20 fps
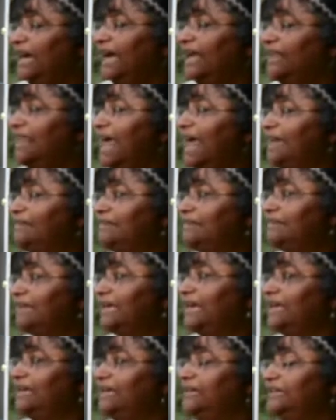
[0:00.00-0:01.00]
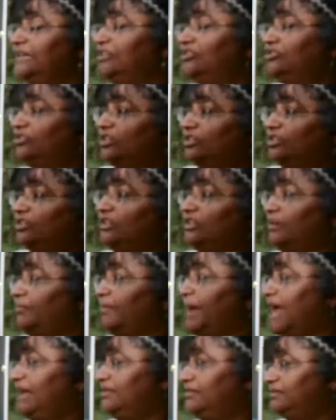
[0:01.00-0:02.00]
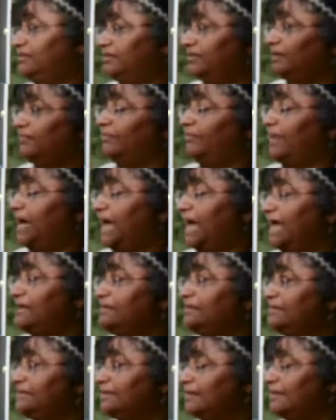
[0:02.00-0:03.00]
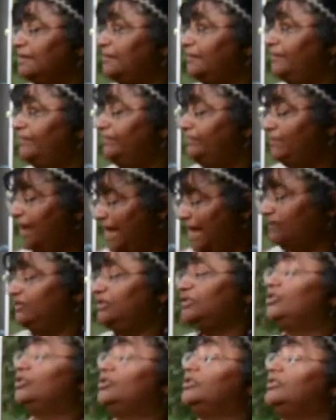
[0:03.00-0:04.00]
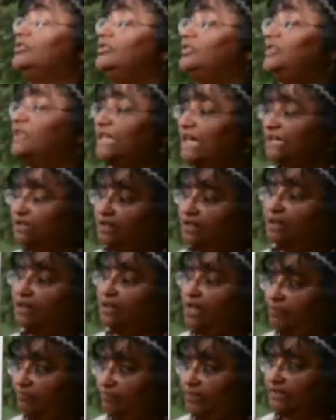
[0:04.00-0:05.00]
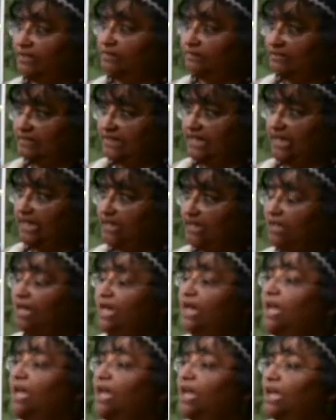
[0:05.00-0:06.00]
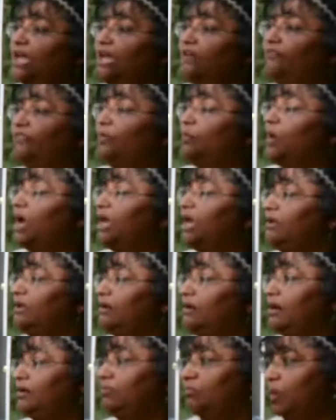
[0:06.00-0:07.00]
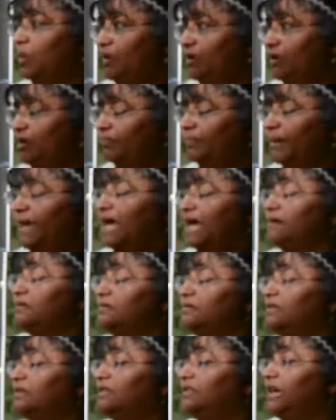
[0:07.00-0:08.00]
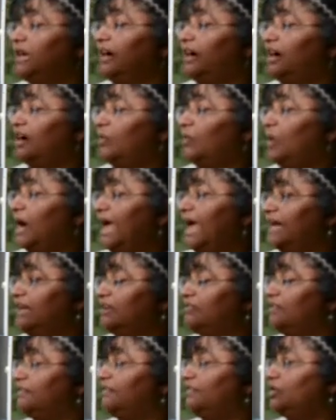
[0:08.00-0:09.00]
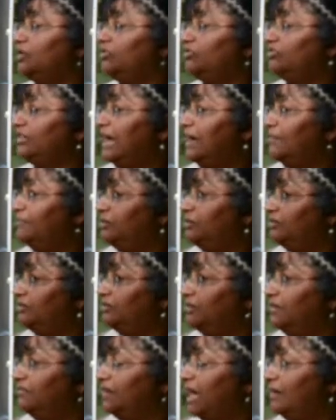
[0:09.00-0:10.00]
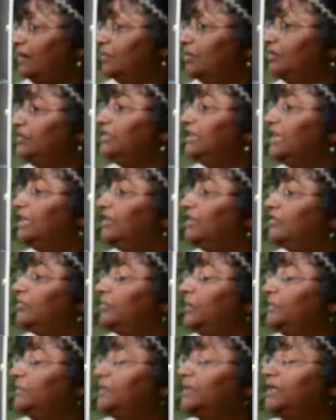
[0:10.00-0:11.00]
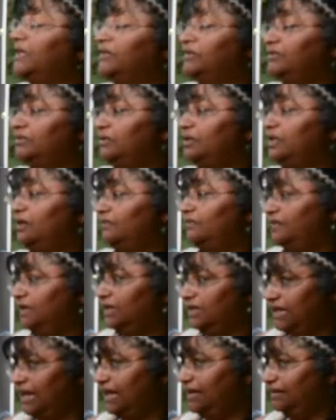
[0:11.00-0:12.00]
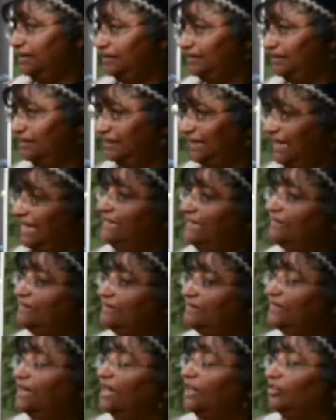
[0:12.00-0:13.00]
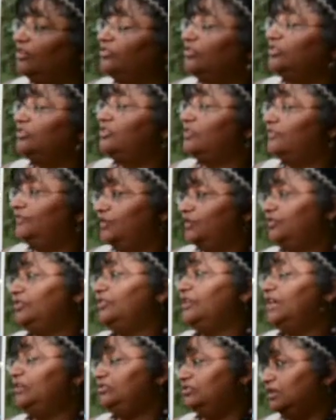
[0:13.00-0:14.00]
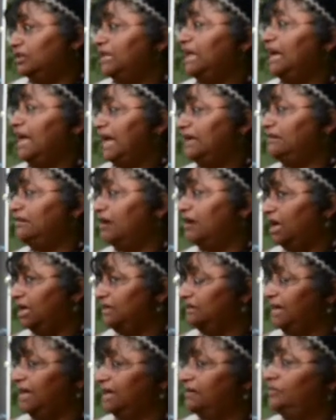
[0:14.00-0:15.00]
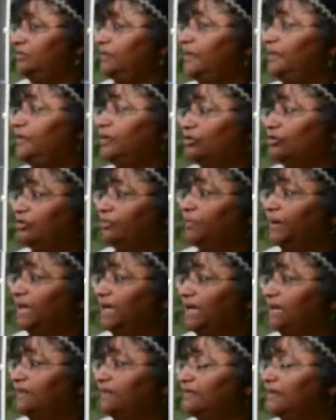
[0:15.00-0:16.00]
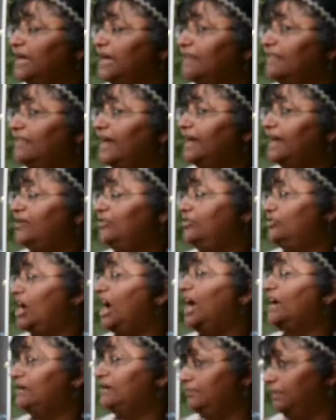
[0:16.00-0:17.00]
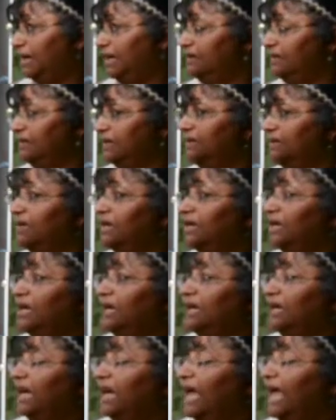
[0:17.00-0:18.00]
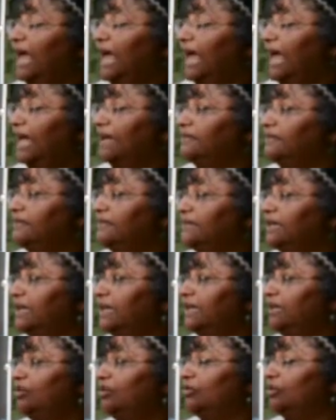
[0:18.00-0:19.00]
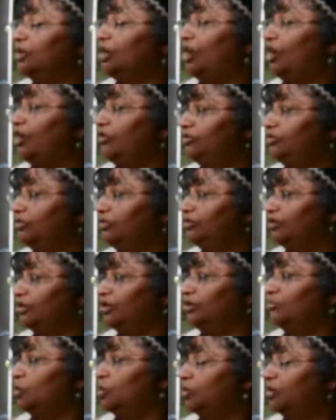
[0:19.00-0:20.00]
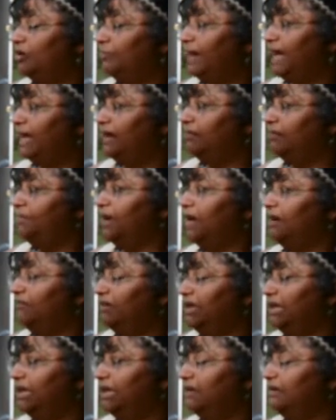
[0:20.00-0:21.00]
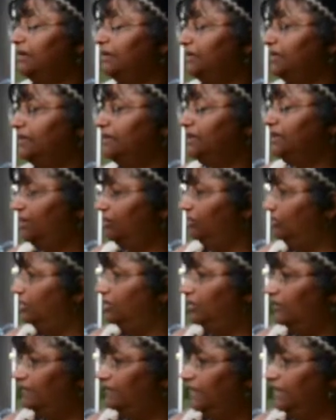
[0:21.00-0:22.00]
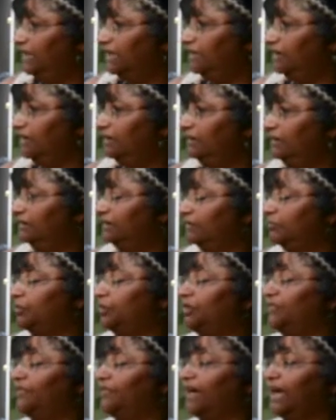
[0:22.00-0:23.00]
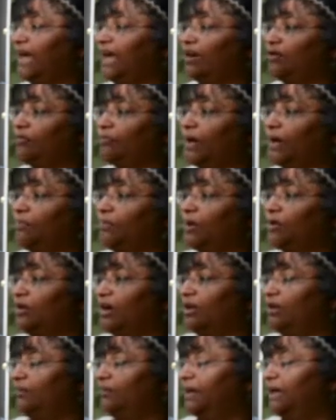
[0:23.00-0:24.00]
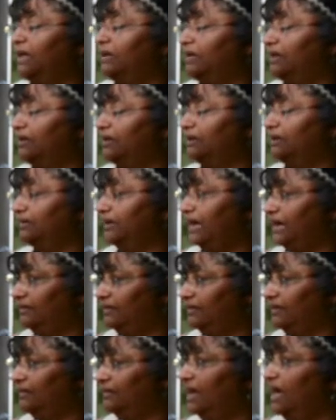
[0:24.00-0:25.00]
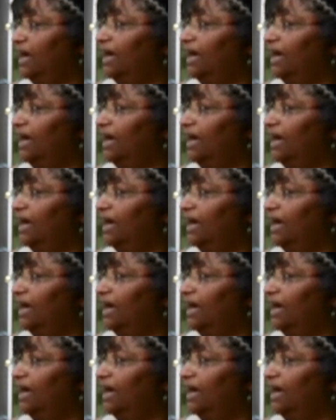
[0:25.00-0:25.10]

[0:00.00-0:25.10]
and that's in addition to the mass massacres that Columbus did. If you want to learn more about the Arawak, it's the first chapter in Howard Zinn's People History of the United States, because it's the first nation that had contact with Europeans that is documented. And you can also learn more about it by reading Devastation of the Indies, a brief account by Bartolome de las Casas.